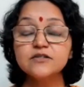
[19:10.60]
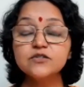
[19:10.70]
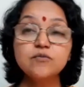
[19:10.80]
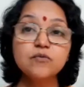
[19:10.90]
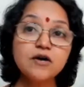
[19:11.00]

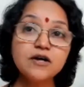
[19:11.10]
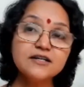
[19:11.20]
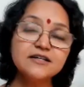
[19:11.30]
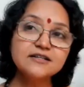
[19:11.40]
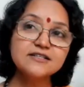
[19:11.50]
So, what
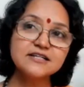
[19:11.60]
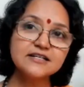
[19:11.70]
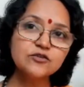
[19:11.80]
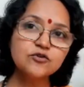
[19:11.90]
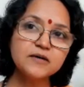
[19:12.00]
uh,
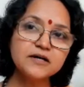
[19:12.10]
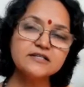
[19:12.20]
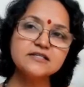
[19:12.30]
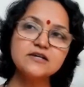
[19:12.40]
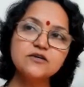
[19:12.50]
Sanat Kumar
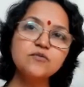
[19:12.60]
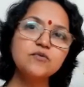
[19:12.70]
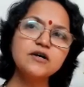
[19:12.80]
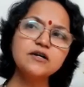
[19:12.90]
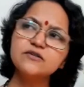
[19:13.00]
is saying, you know
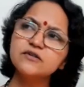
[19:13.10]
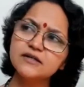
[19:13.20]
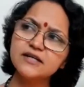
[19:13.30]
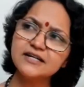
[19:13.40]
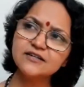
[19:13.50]
what,
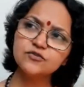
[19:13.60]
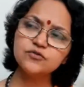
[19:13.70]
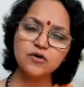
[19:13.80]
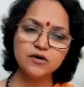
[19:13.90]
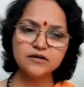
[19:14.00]
in and
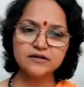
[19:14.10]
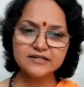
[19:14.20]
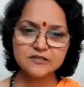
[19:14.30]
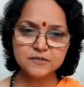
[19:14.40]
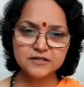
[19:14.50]
through all your
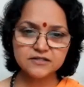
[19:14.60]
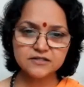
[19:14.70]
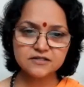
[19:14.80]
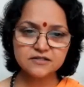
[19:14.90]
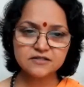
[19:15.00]

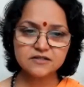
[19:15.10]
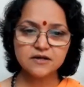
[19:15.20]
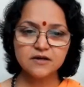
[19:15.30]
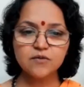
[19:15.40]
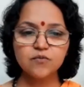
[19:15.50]
experiences,
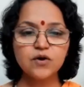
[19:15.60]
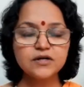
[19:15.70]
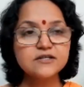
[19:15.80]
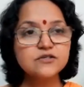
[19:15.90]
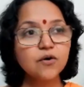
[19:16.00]

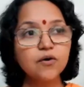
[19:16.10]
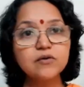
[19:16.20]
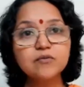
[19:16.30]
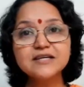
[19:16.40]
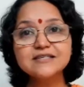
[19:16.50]
what is
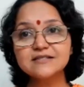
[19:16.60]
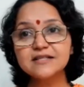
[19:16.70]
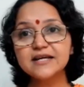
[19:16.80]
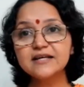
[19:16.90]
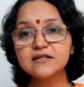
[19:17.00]
always
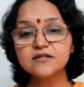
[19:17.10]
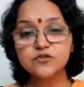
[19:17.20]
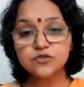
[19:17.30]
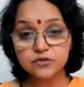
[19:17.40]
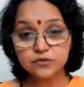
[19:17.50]
there
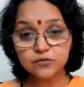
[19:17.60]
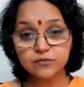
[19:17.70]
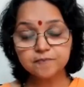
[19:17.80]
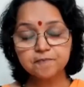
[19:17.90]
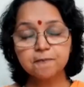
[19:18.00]
is you.
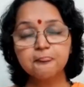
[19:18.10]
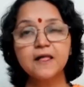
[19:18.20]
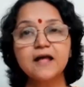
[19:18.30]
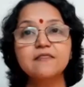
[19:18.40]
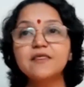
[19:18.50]

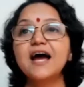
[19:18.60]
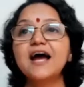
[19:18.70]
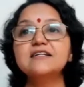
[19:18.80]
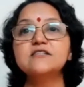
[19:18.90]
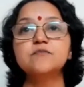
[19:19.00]
And
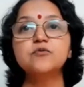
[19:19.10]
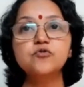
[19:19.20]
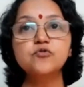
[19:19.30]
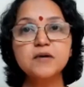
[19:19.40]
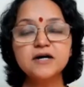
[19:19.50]
that is
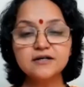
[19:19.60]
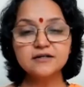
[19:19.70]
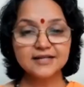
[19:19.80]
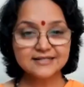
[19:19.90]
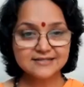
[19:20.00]
Bhuma,
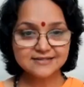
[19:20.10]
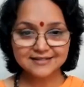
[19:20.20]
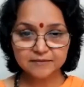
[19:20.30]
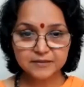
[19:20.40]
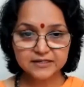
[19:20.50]
that is the
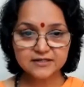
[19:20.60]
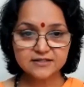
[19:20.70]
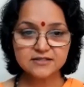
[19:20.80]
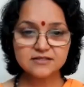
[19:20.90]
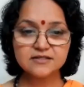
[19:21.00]

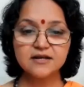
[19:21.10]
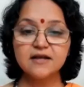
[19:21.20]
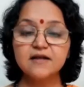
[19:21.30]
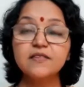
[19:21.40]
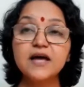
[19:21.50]
limitless,
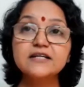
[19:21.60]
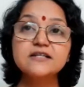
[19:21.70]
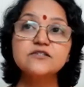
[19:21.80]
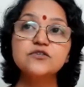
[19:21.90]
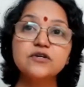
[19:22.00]
that
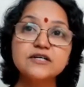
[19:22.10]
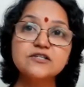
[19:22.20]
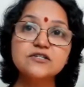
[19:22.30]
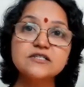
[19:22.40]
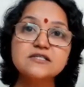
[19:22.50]
is your
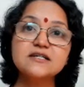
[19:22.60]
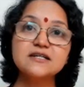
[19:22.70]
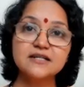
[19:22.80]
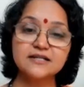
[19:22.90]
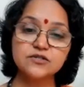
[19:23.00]
intrinsic
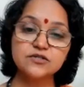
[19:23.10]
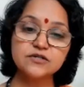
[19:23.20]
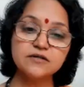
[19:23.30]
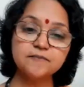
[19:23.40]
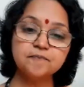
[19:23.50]

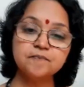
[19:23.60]
nature.